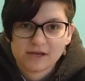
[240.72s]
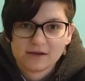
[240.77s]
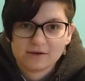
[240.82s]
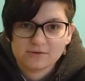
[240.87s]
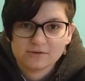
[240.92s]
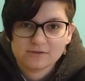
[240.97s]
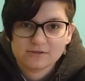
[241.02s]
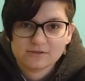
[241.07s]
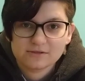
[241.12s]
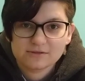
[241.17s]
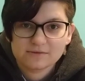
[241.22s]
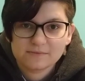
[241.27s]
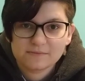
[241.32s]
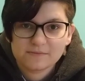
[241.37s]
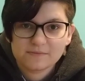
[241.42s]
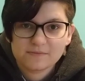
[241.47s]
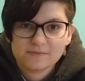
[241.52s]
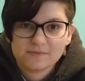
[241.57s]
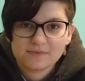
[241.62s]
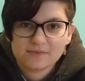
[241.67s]
house
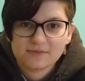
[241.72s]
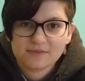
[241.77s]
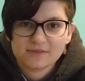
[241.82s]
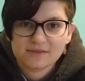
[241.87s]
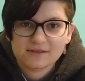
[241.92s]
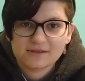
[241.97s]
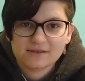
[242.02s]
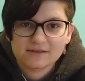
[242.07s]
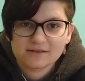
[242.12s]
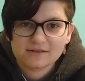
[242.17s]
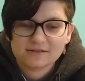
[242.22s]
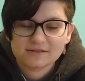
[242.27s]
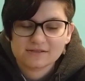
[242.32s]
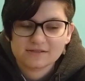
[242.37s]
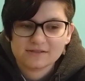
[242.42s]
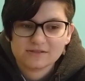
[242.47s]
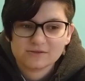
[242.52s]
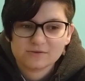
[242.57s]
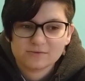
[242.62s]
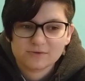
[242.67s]
because
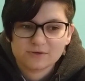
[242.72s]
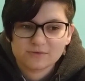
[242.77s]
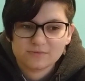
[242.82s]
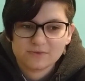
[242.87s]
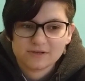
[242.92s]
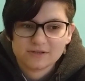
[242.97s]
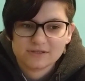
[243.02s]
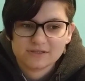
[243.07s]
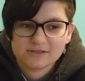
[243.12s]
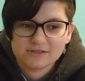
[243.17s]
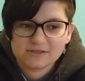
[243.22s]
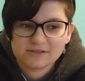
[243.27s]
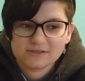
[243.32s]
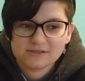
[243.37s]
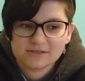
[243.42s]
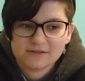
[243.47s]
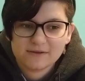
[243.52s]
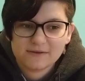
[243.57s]
it is a real place.